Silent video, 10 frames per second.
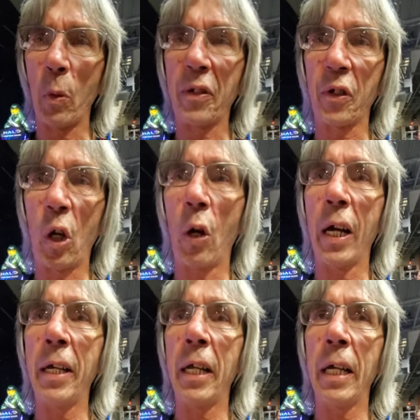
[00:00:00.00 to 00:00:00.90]
of weeks ago,
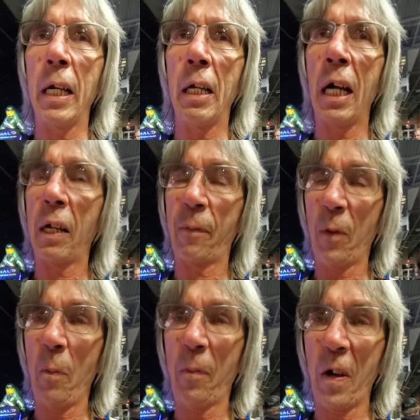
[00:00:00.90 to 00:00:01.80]
and they, at a
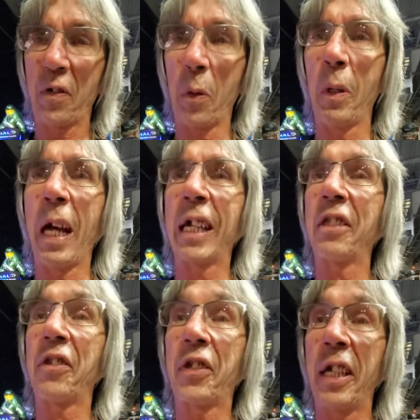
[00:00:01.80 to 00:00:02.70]
film festival, I got
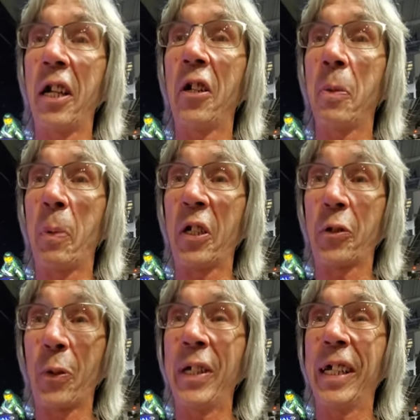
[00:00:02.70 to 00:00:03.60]
to see it on the big
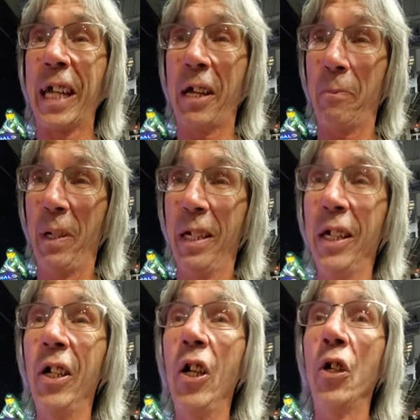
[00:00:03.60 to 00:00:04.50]
screen
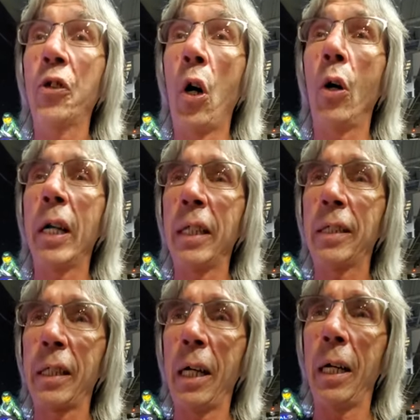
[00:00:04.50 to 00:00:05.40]
again. So
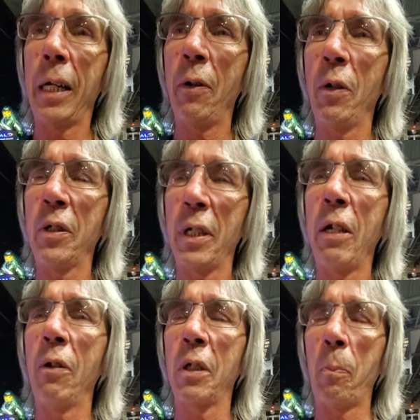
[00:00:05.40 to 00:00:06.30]
it's, uh, it was,
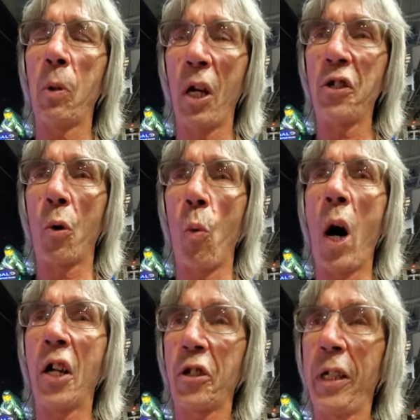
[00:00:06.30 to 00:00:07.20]
it was a pleasure
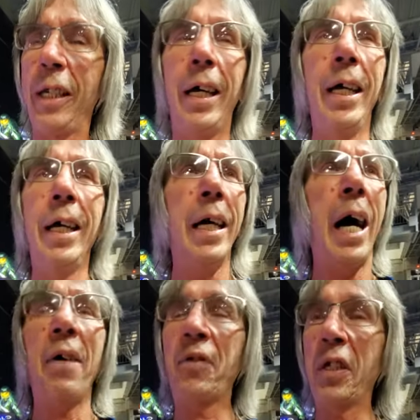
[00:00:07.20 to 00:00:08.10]
watching it.
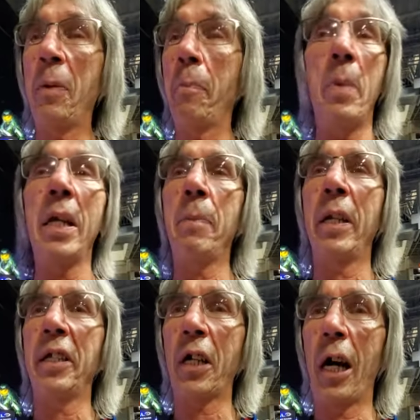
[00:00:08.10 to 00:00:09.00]
I've seen it many,
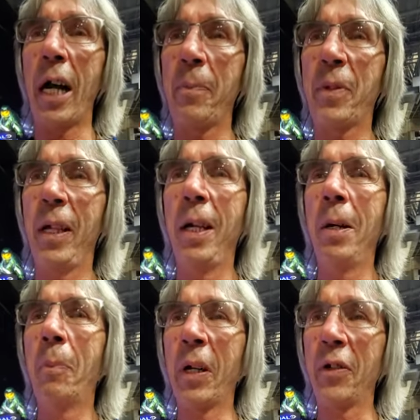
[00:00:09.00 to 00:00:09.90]
many times,
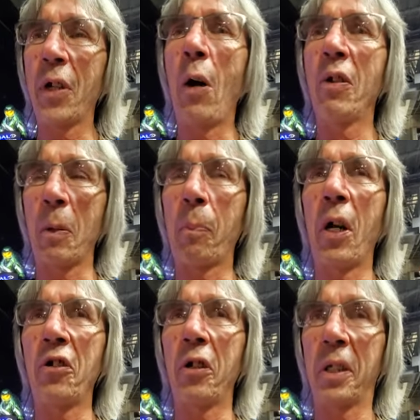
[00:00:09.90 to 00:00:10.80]
but it was always a
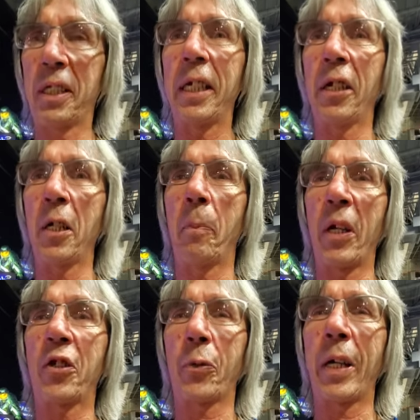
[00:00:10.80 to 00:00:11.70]
pleasure to see it on the
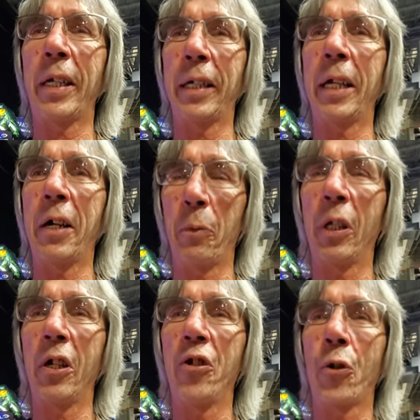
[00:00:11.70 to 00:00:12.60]
big screen, and I
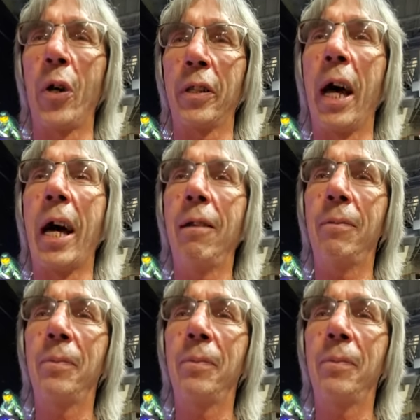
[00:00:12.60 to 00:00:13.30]
really enjoyed that.